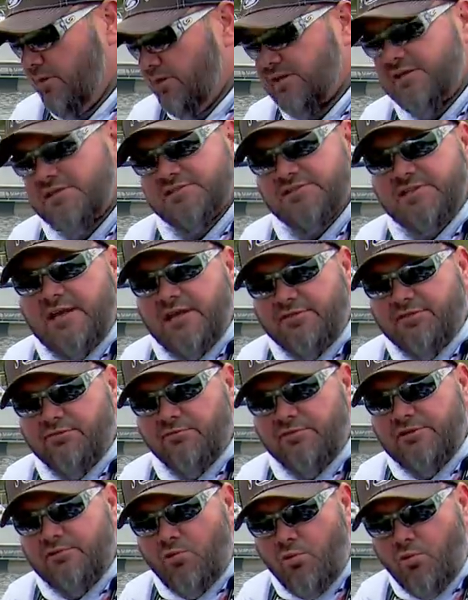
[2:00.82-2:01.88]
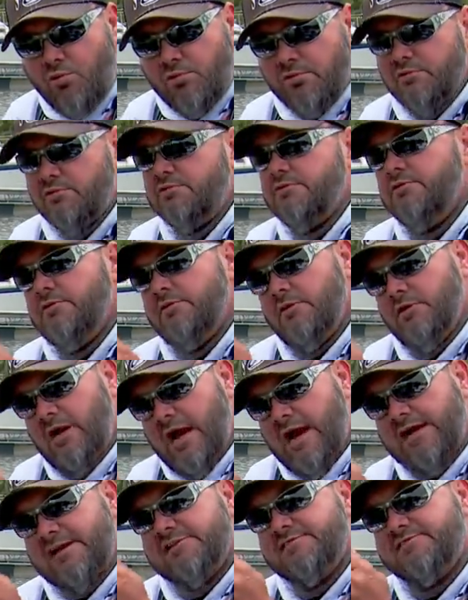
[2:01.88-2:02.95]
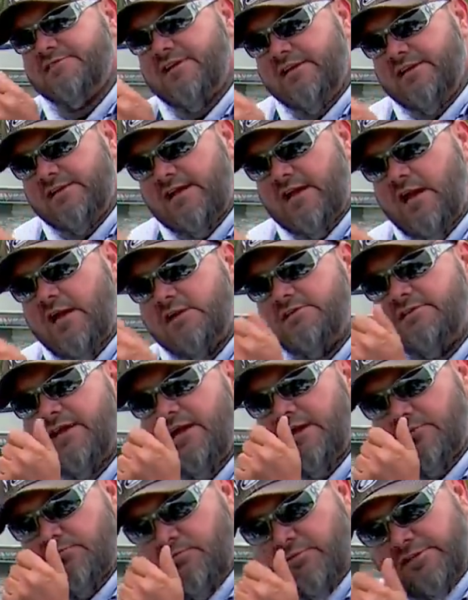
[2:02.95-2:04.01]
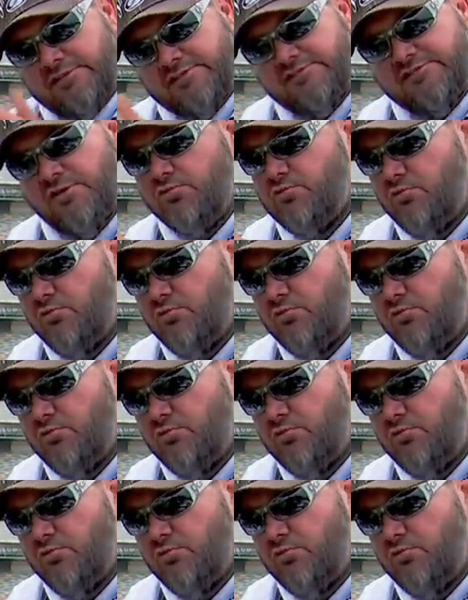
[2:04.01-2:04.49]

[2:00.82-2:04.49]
because that 3/4, I can stay in contact with it so